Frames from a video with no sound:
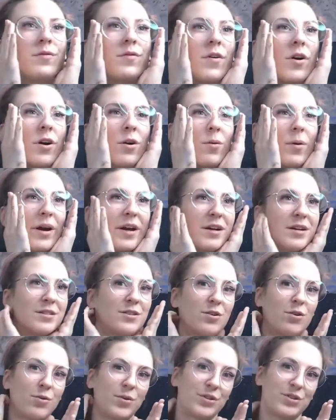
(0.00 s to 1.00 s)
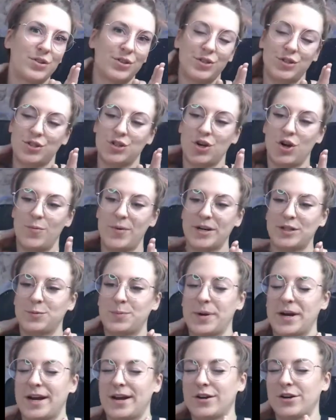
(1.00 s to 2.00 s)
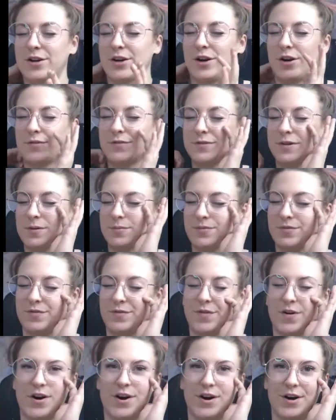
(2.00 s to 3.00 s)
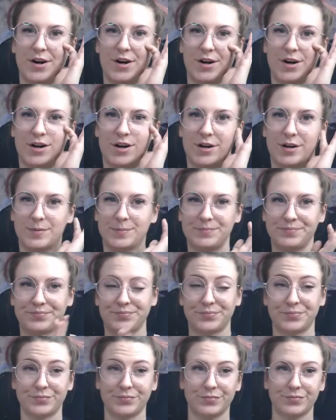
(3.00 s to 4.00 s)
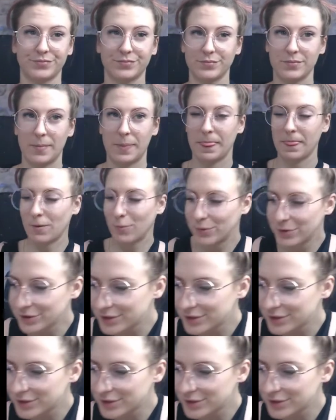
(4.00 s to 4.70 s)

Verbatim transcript: far away, because it always looks so much better from far. When you're